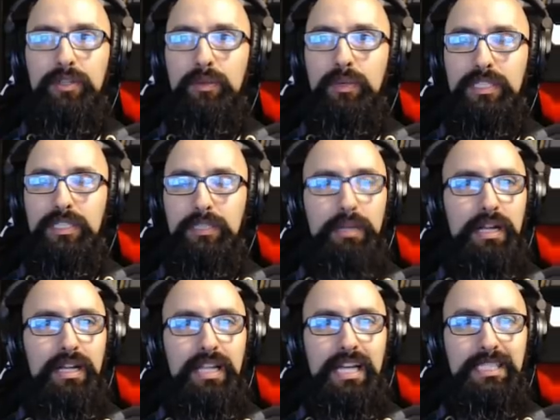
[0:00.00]
So what does
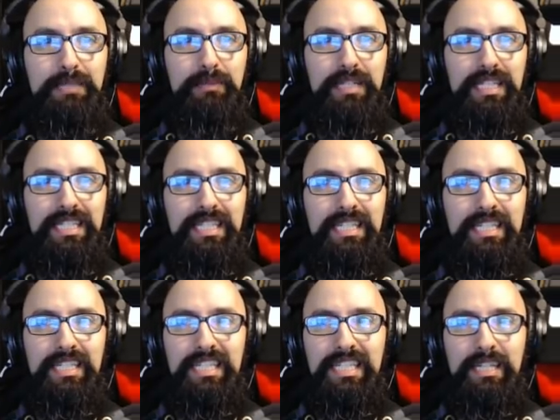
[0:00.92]
paralyzed mean?
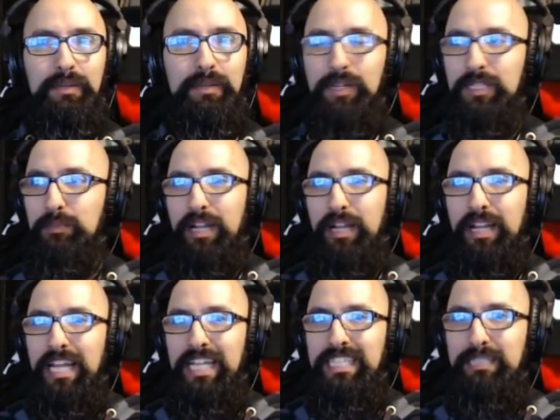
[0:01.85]
What does
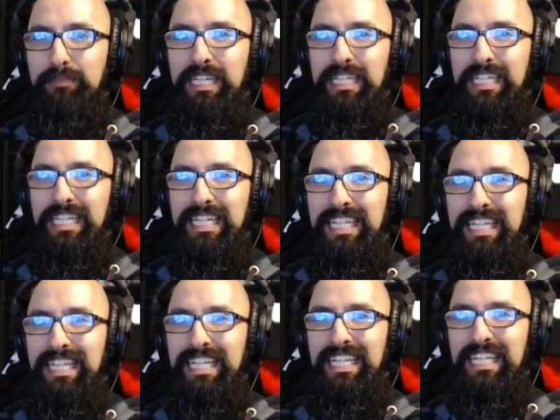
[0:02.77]
paralyzed mean?
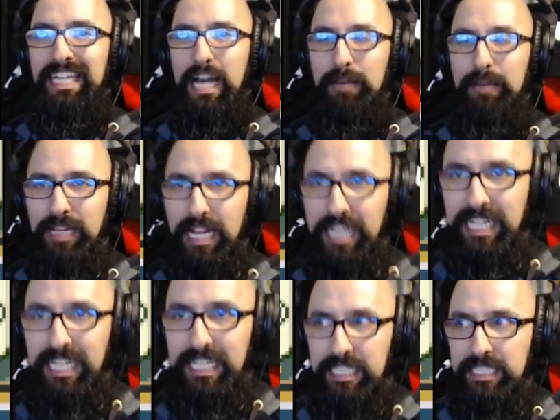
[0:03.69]
I mean, I
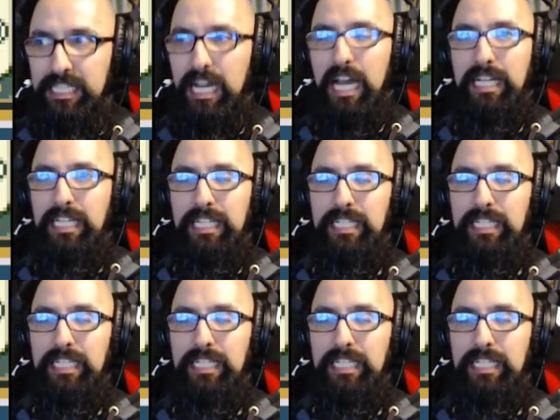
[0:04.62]
needed to I